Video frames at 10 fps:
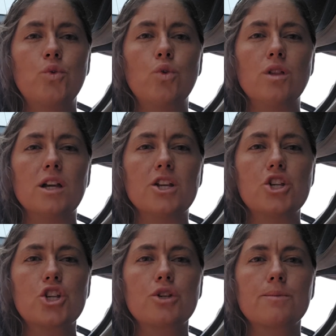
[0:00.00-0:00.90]

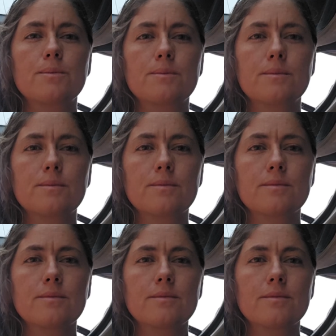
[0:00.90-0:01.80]
foolish,
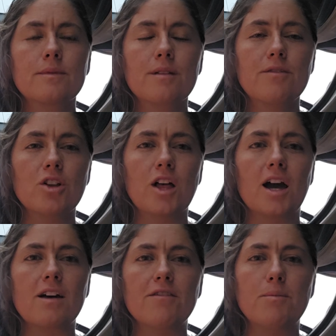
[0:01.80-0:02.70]
for
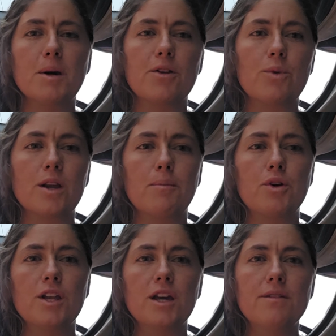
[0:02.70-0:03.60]
lack of a better way to
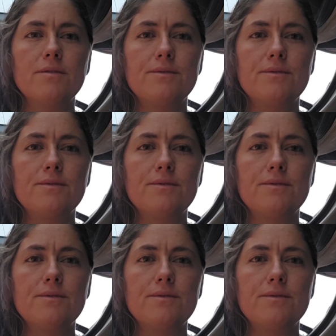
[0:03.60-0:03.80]
put it,